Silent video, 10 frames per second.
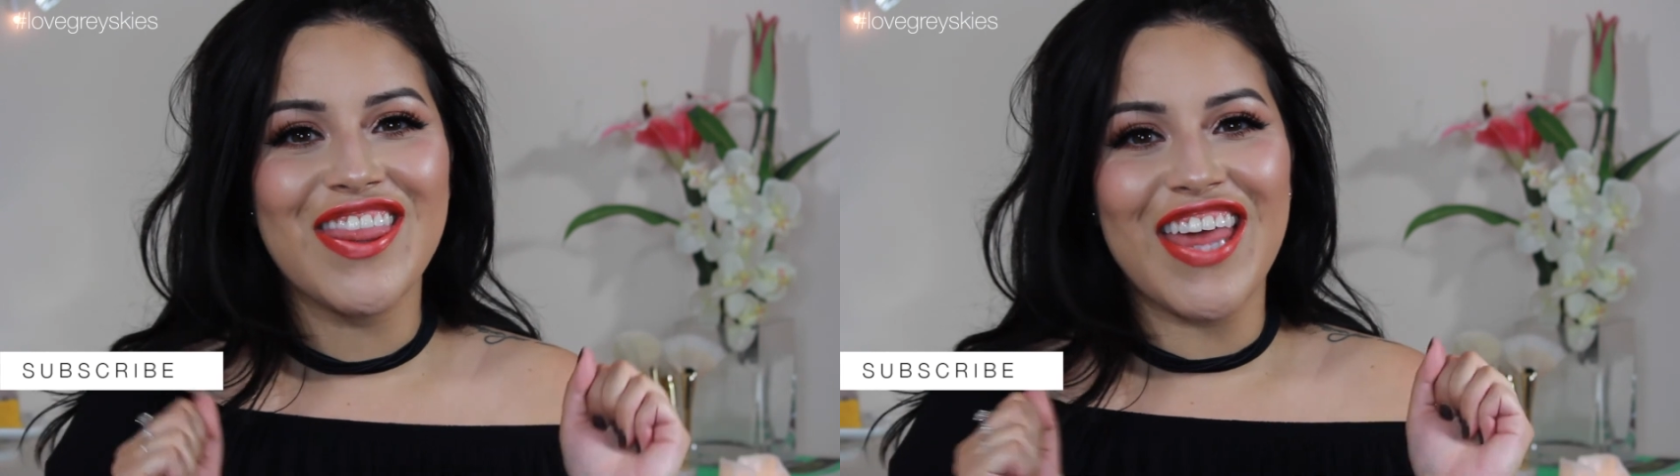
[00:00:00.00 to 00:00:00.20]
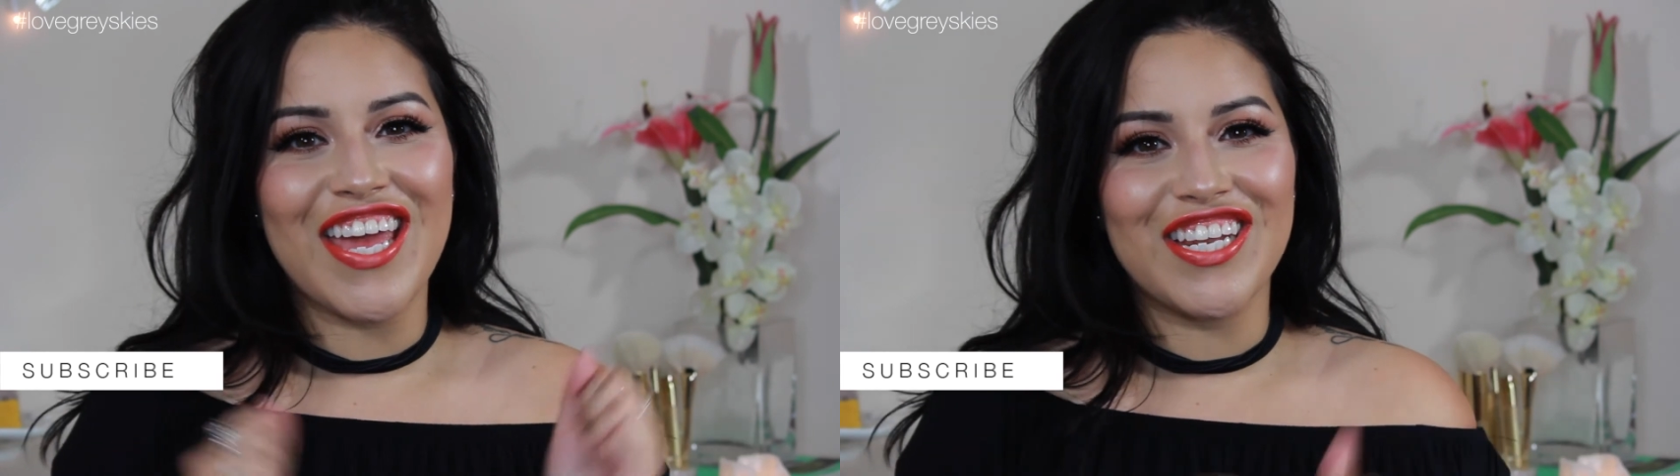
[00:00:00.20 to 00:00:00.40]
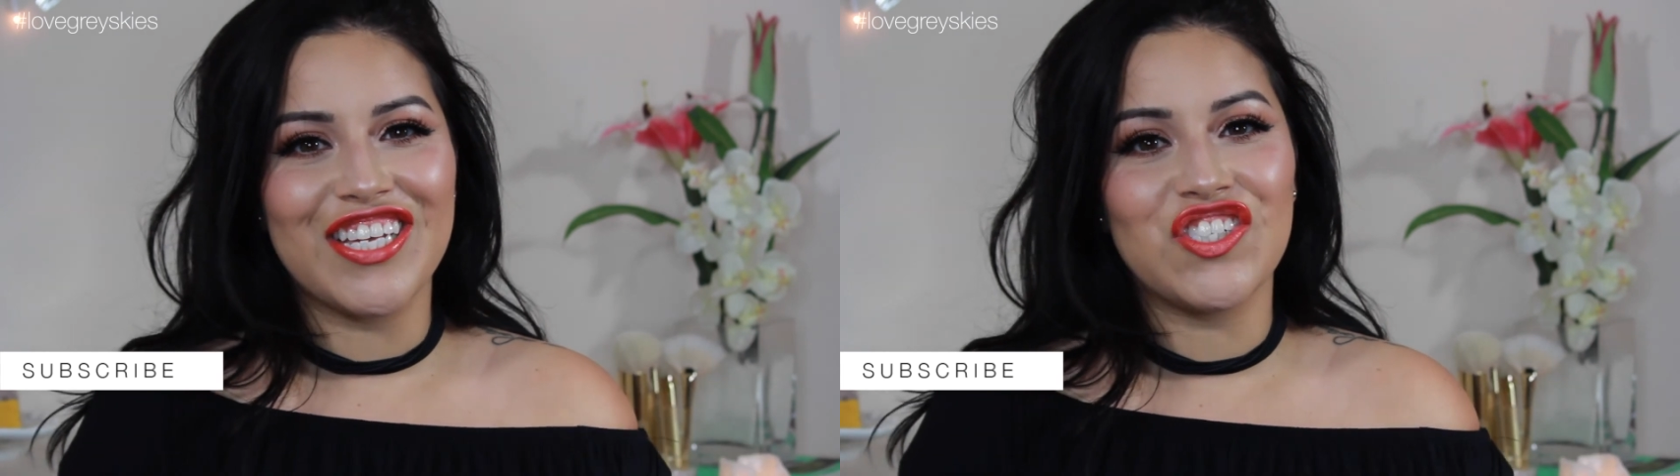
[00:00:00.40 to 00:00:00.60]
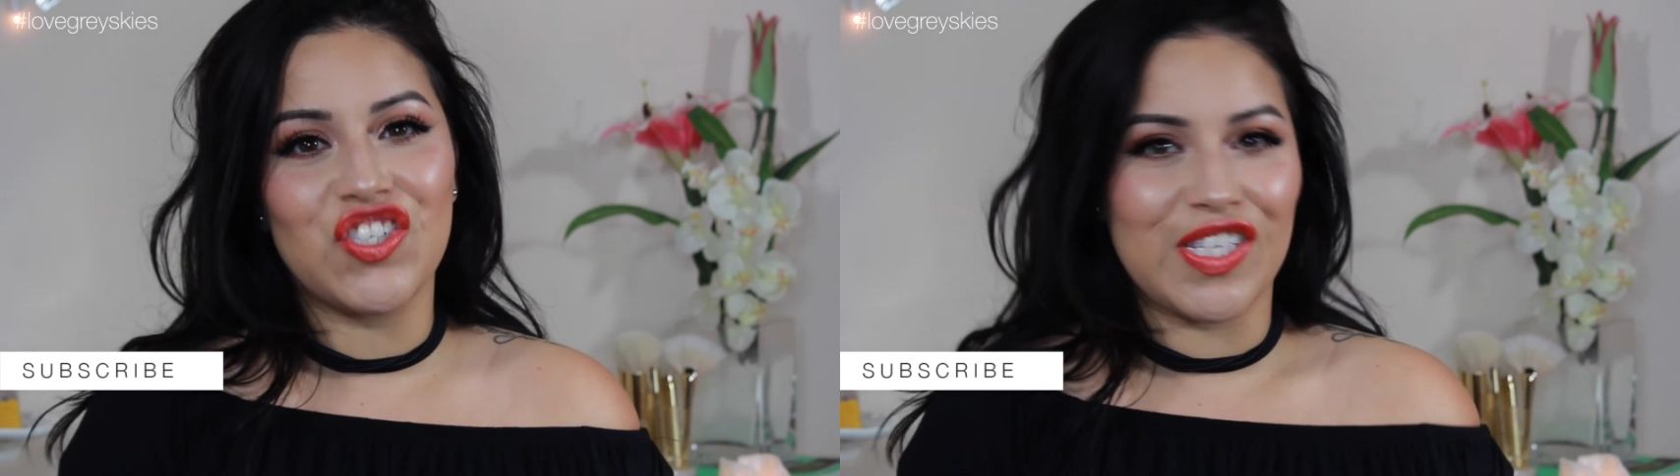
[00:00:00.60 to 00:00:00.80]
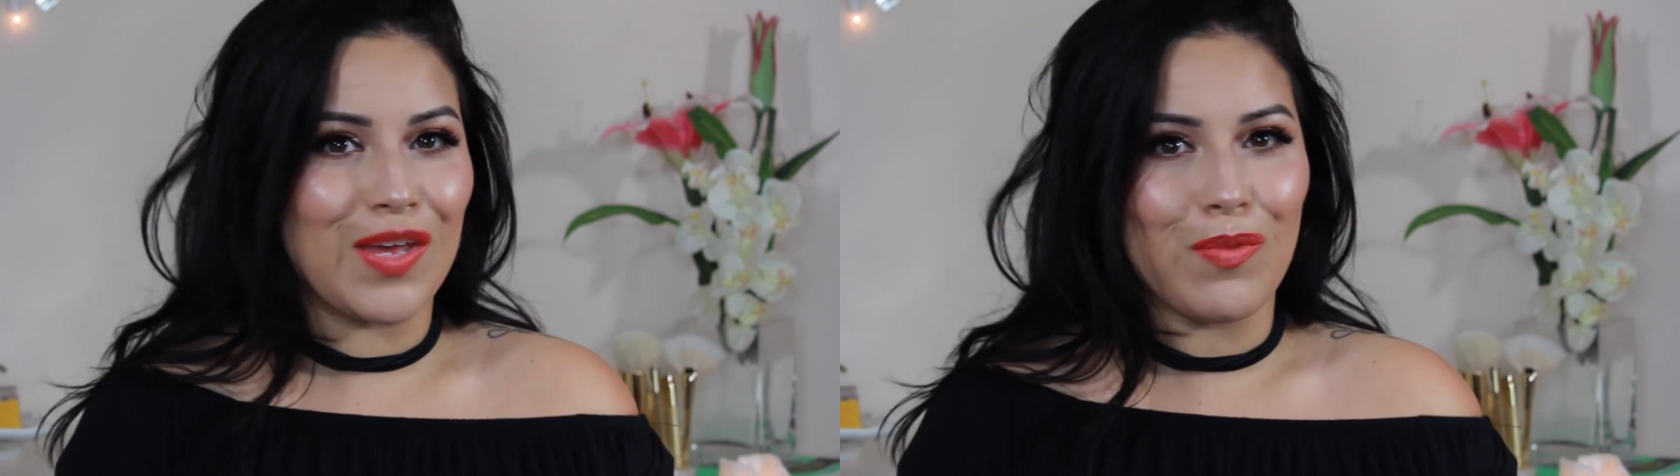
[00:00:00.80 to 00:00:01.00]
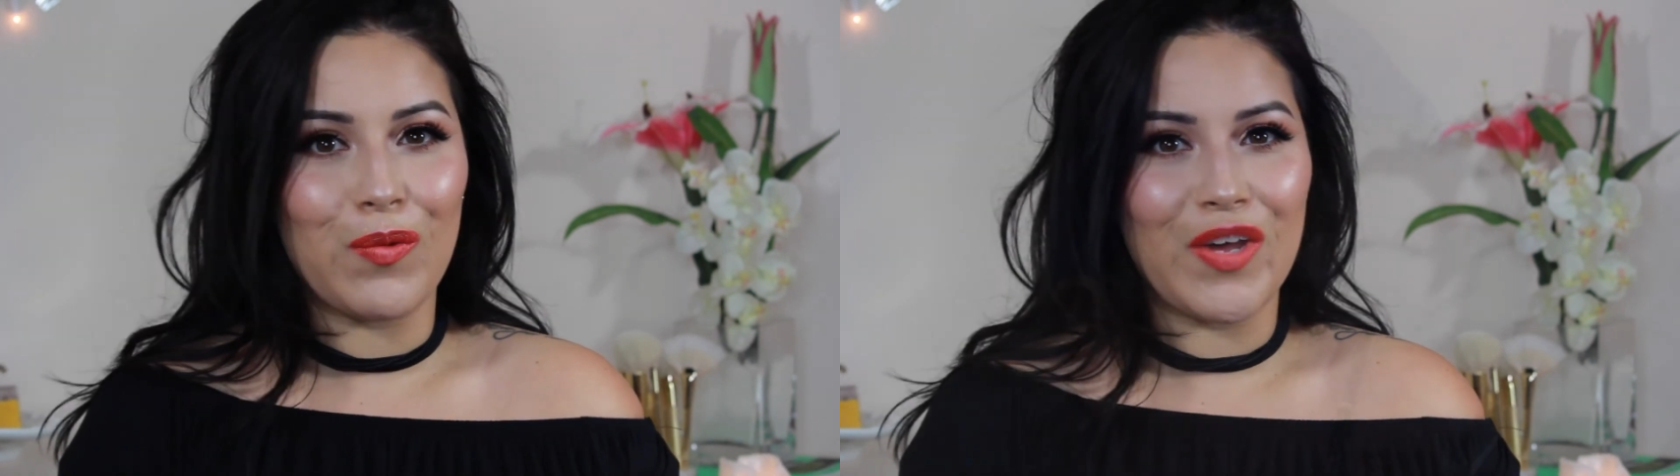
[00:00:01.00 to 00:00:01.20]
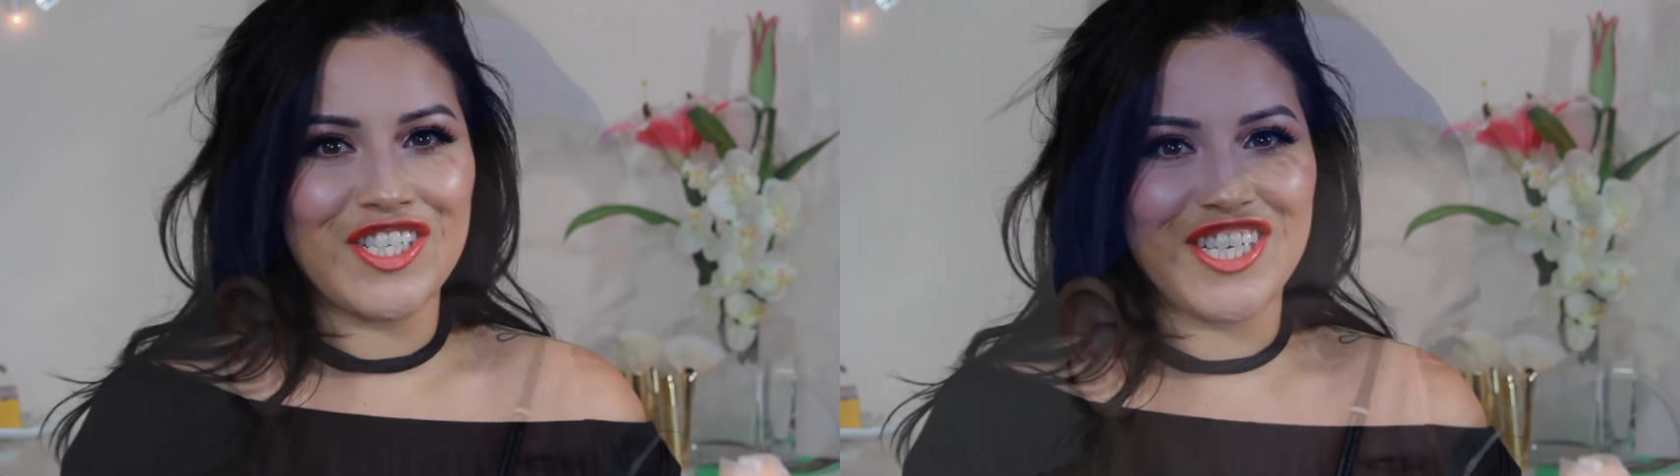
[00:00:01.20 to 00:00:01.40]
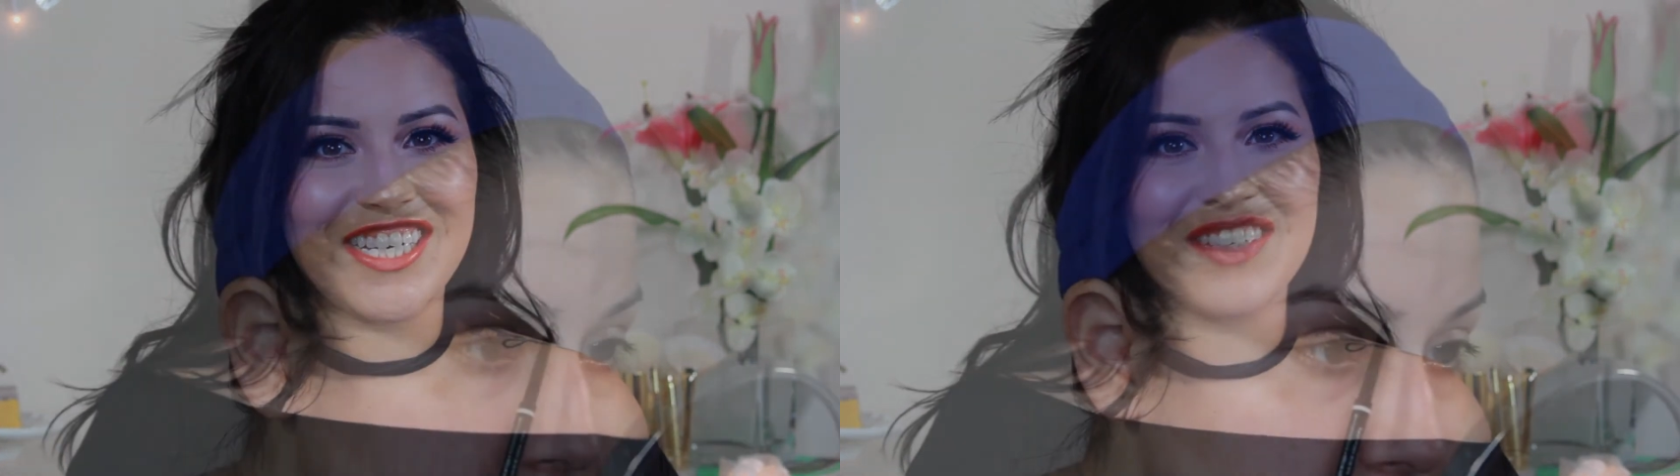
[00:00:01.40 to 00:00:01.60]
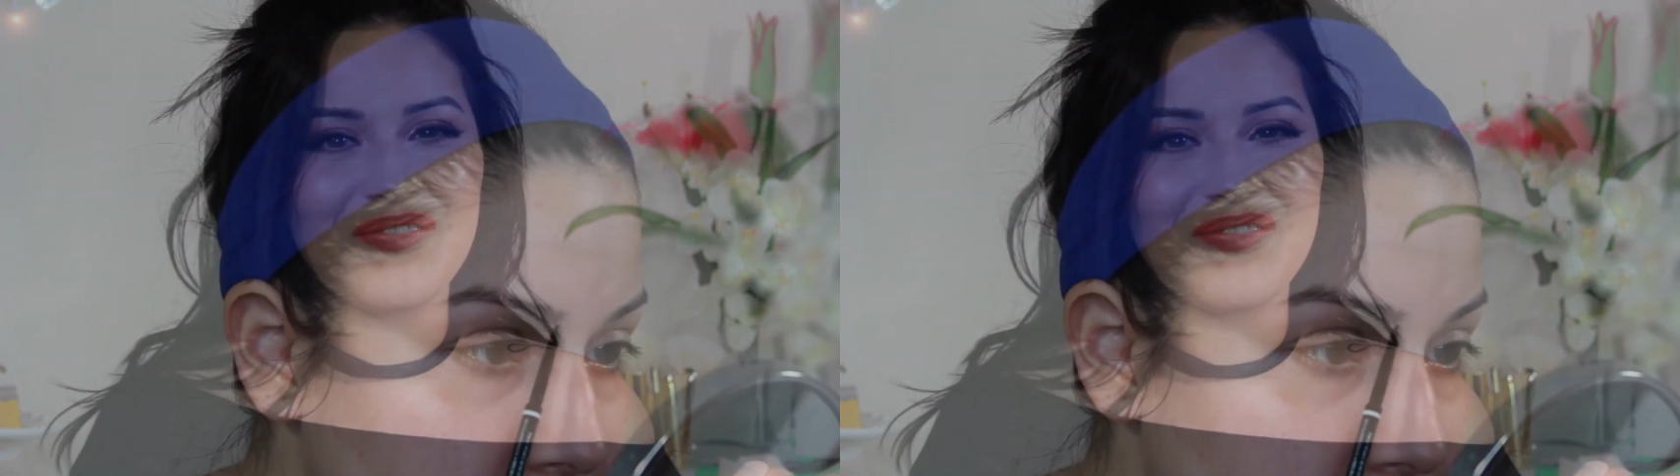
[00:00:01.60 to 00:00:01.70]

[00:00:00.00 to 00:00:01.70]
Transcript: then just keep on watching.